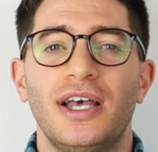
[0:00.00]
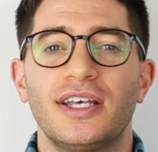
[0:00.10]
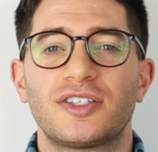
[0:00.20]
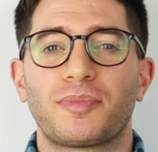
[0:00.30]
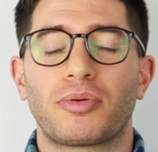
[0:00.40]

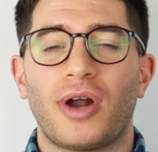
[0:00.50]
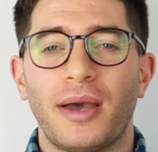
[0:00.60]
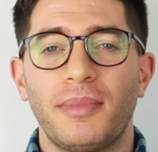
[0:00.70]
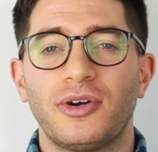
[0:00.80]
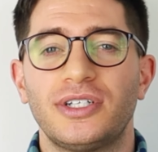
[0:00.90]
is the
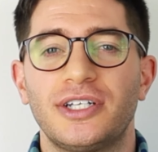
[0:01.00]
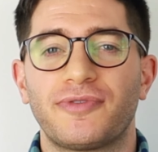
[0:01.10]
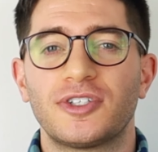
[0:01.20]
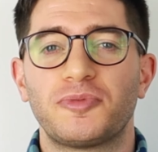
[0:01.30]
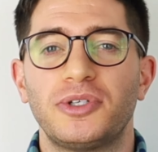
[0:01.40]
primary
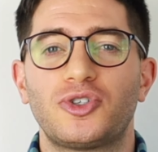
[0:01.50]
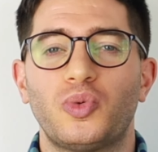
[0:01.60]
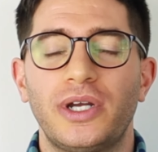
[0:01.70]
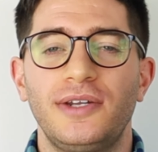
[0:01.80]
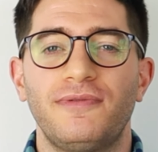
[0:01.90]
difference
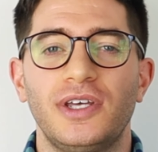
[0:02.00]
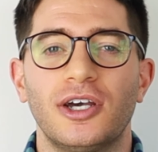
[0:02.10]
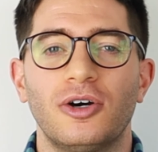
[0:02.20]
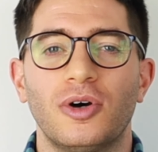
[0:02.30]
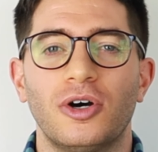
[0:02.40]
between
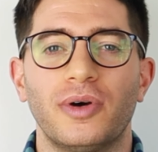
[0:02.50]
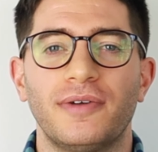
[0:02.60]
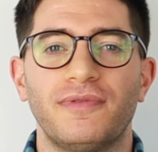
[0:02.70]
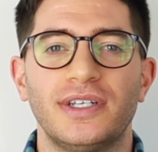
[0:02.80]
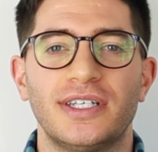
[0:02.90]
VOO
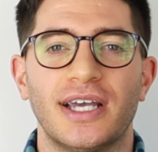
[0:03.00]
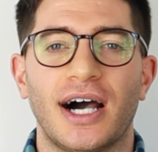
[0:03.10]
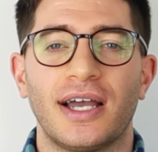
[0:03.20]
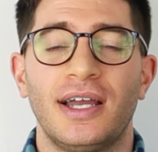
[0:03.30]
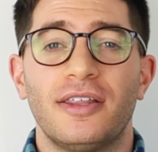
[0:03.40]
and VTI.